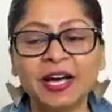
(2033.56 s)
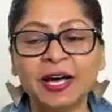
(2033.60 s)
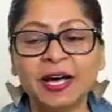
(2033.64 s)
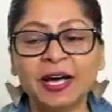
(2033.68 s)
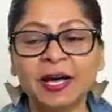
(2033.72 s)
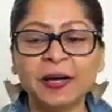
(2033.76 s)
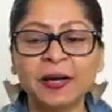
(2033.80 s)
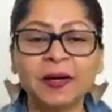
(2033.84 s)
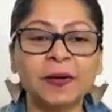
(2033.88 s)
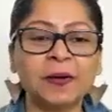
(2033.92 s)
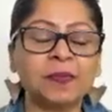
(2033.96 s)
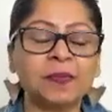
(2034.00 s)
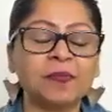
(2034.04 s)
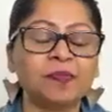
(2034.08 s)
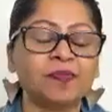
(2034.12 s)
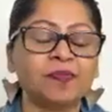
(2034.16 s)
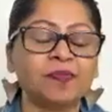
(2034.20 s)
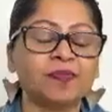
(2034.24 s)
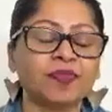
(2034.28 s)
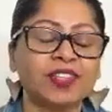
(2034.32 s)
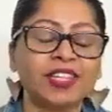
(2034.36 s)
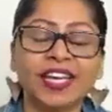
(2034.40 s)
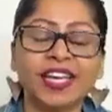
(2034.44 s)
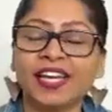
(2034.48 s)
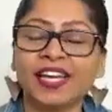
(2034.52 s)

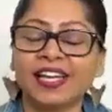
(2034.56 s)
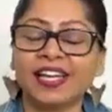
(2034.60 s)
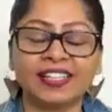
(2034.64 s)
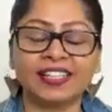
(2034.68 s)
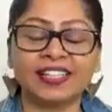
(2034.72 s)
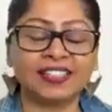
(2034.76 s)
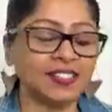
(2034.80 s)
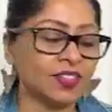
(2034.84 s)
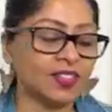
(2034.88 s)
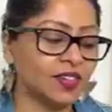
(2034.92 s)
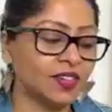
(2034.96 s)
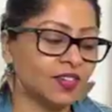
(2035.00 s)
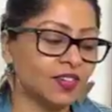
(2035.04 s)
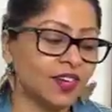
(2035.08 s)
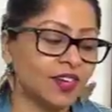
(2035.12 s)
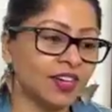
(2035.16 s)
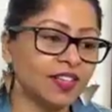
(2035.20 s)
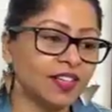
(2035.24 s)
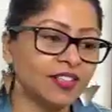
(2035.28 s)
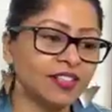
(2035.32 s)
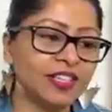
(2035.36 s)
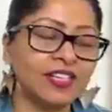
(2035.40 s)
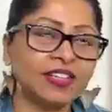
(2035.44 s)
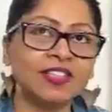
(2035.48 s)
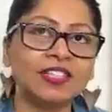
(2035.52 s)
Yeah, so
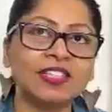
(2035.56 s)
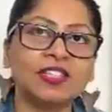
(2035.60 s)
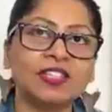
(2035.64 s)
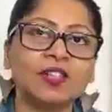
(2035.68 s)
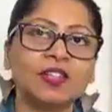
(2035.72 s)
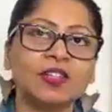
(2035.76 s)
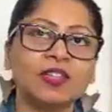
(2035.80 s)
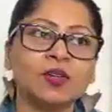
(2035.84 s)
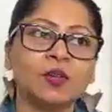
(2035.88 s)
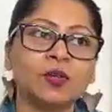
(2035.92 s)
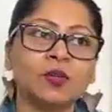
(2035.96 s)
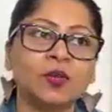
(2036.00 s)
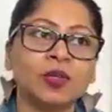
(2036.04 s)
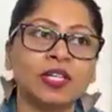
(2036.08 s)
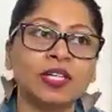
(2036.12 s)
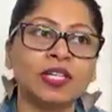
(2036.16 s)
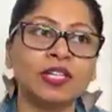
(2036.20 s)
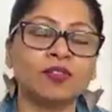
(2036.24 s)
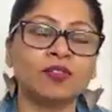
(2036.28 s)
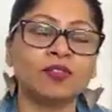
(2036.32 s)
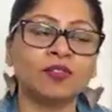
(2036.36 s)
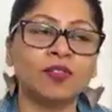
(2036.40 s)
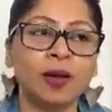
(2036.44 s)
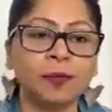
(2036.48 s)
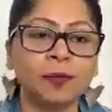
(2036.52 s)
I think, we
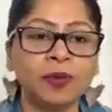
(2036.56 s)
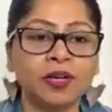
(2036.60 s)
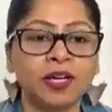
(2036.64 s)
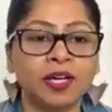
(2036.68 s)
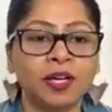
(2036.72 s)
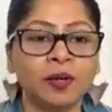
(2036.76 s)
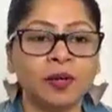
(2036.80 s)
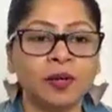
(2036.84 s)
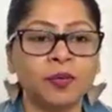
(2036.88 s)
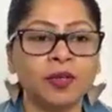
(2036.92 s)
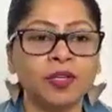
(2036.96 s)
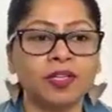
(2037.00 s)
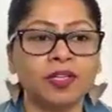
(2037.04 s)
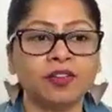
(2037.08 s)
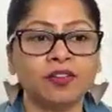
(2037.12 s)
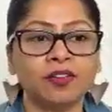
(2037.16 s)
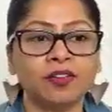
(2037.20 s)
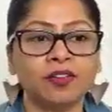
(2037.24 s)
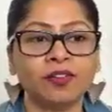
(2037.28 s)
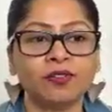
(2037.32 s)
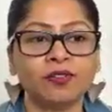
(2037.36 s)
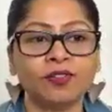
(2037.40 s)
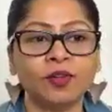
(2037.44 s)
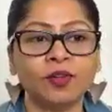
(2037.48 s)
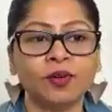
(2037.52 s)
can wrap it up here
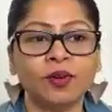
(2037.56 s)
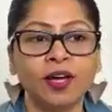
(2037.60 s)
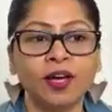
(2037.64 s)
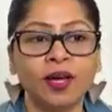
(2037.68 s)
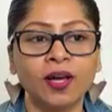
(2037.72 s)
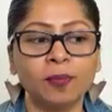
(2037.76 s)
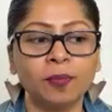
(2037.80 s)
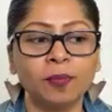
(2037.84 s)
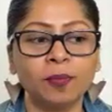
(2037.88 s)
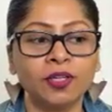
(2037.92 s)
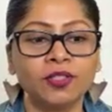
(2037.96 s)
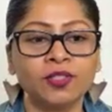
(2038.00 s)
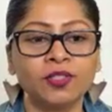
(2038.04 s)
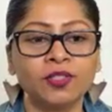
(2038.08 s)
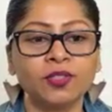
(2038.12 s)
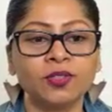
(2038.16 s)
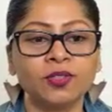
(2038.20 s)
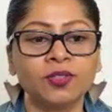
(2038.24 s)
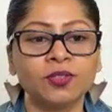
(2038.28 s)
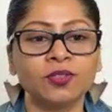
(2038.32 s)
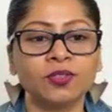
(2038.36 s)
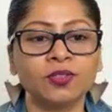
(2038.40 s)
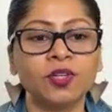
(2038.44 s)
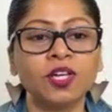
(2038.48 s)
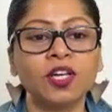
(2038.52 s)
if you're happy
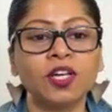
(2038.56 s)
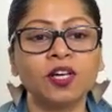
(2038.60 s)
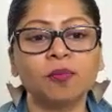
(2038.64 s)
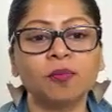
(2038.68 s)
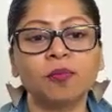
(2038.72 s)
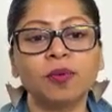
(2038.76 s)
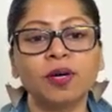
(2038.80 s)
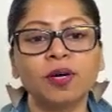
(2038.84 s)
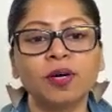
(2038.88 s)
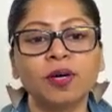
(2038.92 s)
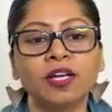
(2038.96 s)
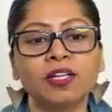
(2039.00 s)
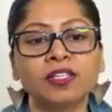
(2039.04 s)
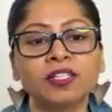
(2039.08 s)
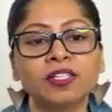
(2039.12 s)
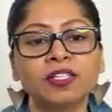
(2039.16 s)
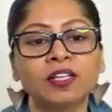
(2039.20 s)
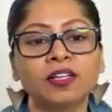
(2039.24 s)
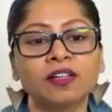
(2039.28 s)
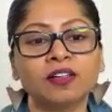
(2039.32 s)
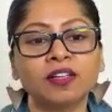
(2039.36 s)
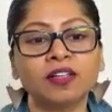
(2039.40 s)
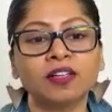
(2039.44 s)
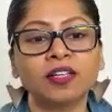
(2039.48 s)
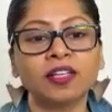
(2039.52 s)
to, but
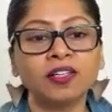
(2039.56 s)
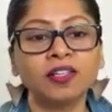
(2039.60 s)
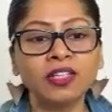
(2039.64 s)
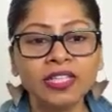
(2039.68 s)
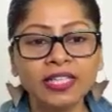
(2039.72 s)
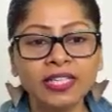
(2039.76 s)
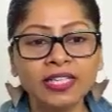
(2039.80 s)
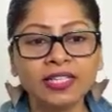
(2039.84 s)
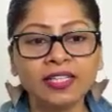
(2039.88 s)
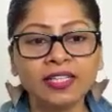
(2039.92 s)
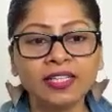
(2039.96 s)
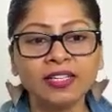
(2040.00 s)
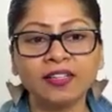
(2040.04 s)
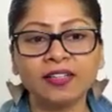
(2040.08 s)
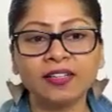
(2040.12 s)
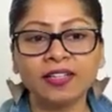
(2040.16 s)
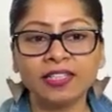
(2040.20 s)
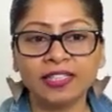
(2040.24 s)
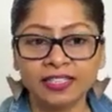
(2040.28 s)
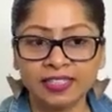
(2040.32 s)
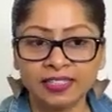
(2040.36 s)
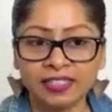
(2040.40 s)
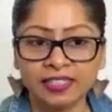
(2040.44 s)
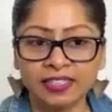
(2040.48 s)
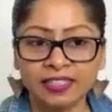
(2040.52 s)
can you let our
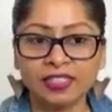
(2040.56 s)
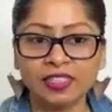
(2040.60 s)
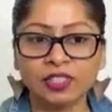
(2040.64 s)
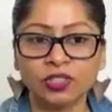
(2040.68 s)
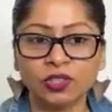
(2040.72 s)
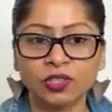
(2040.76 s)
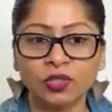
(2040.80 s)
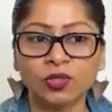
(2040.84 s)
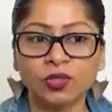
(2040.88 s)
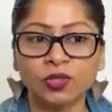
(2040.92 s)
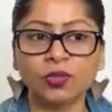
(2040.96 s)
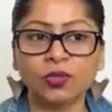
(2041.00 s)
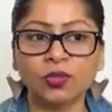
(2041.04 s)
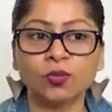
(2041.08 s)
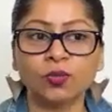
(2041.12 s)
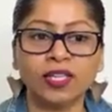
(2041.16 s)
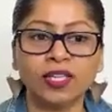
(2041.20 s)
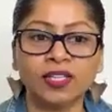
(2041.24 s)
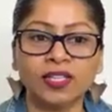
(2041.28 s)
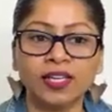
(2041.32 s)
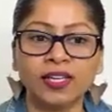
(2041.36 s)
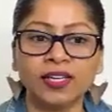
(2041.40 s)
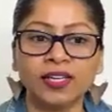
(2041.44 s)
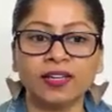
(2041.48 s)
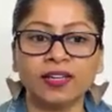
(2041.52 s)
listeners know
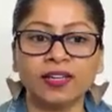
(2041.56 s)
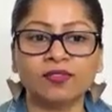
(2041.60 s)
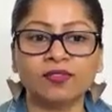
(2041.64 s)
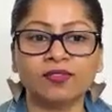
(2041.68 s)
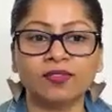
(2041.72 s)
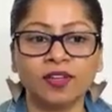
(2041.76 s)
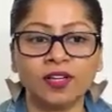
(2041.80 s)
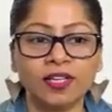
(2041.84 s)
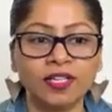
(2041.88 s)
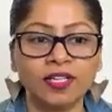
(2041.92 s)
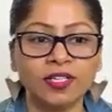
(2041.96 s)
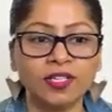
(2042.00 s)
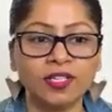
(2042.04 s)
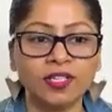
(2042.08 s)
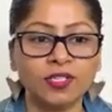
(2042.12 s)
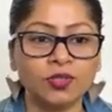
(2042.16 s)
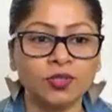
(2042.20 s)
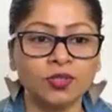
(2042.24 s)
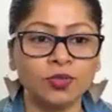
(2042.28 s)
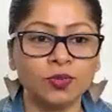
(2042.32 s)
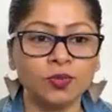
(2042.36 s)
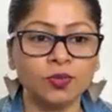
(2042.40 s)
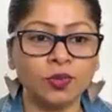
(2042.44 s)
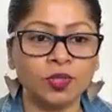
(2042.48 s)
where they can find you?